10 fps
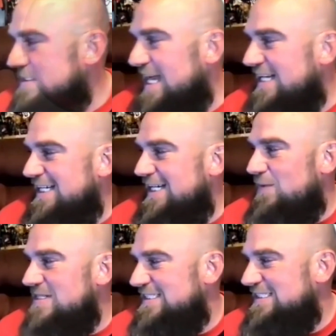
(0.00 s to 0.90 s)
idea
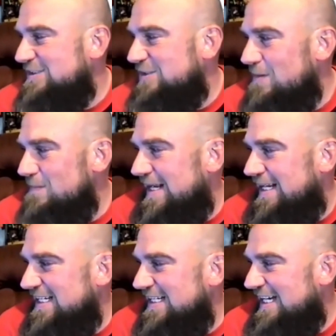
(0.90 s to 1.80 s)
was it to start
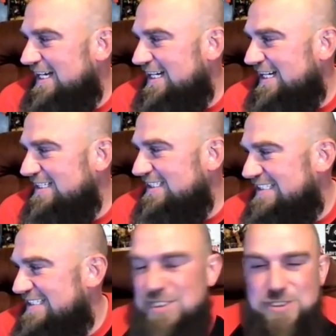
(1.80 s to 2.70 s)
making
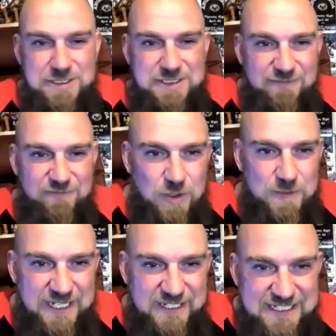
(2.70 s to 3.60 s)
t-shirts and form
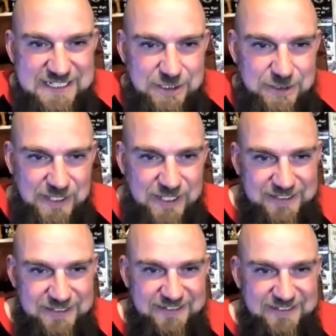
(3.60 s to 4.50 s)
out of the cinder block
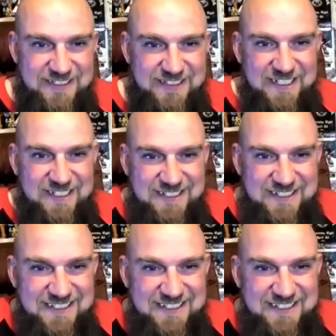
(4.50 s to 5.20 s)
ink?